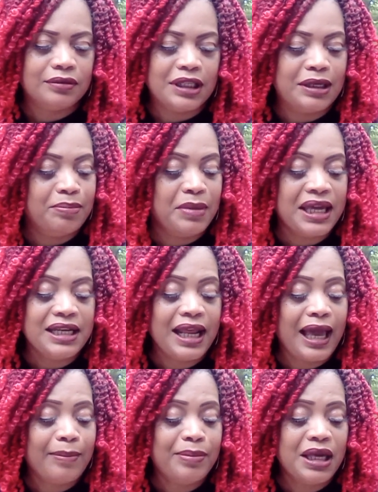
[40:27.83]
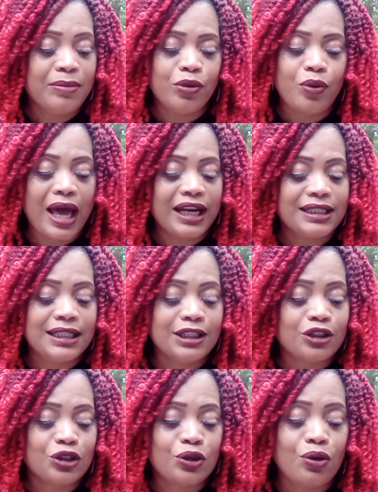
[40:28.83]
It may not be, but why the Ten of
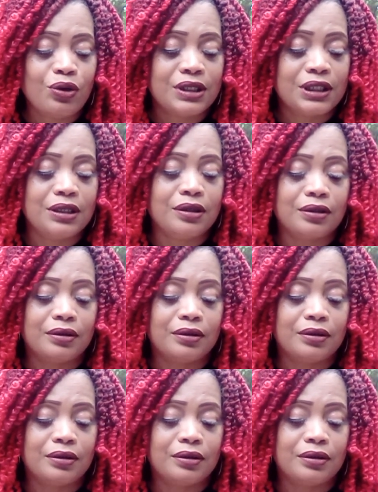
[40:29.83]
Swords here?